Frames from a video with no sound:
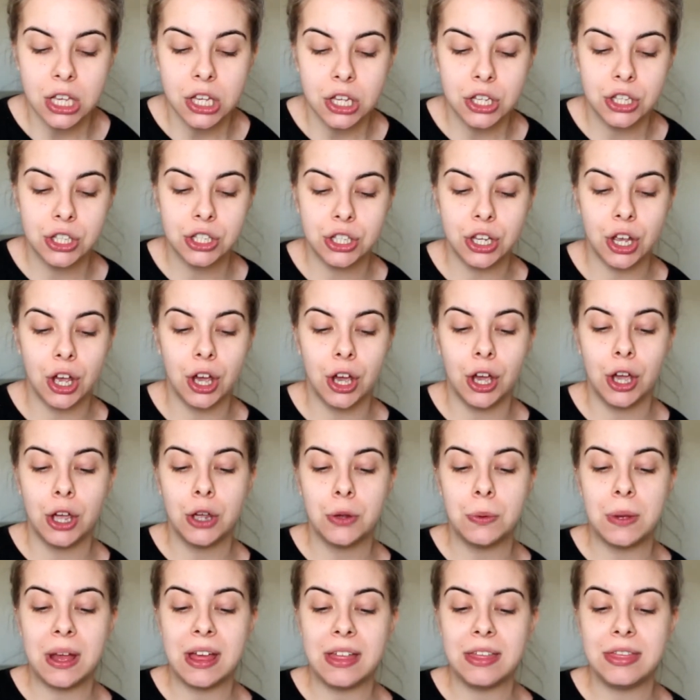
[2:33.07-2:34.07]

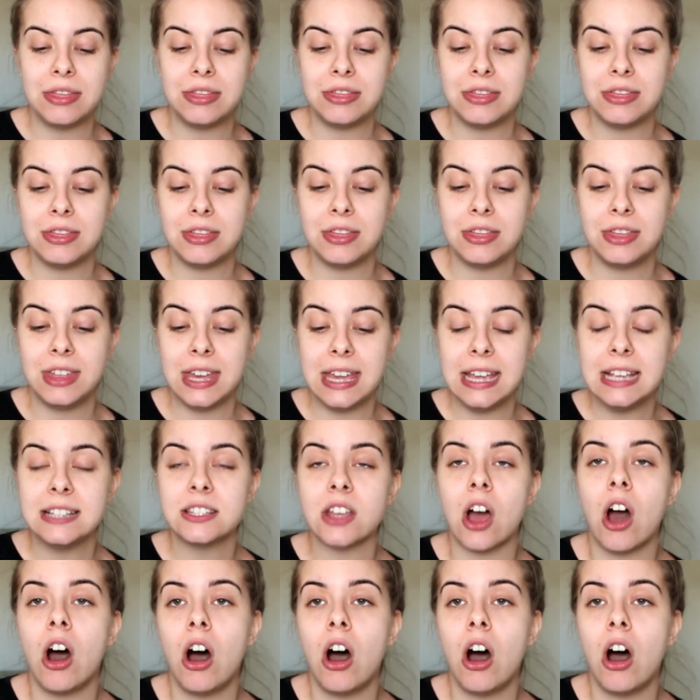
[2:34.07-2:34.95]
So these